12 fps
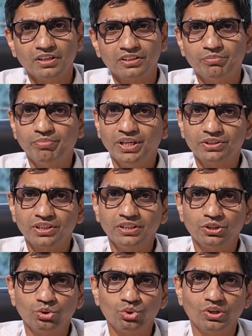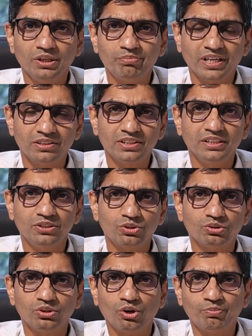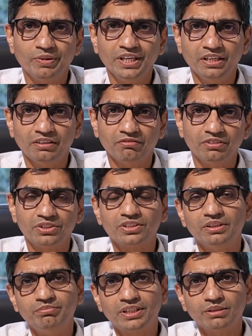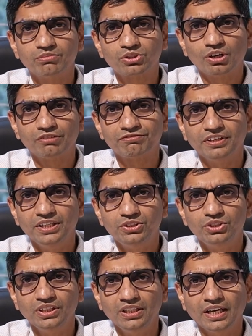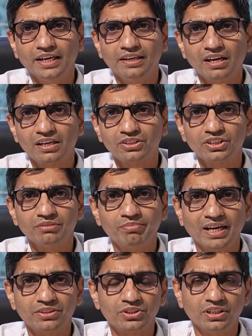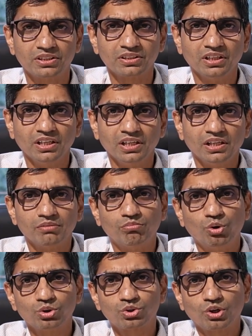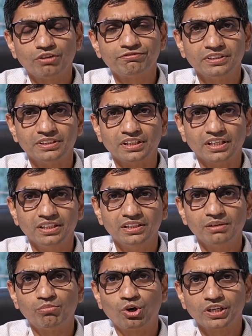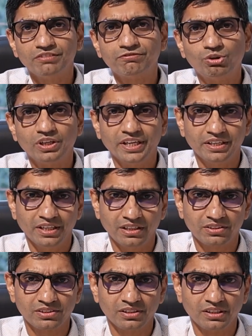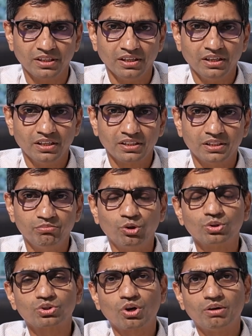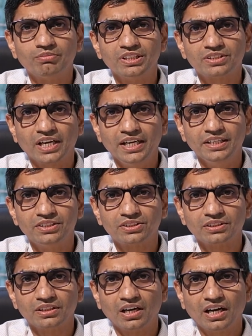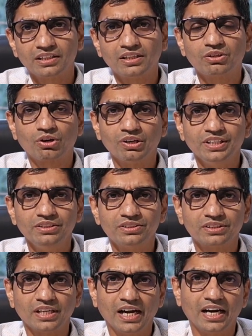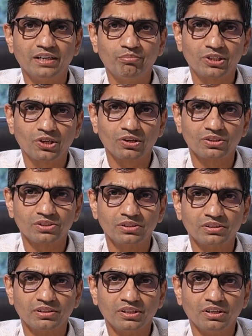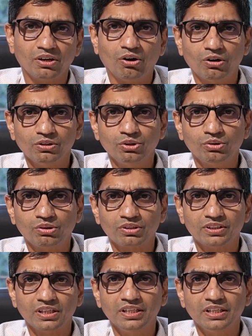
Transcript: The patient usually presents to the OPD with symptoms of itchy enlarging patches, most often in the body fold areas. The most common sites are the groins and buttocks, although the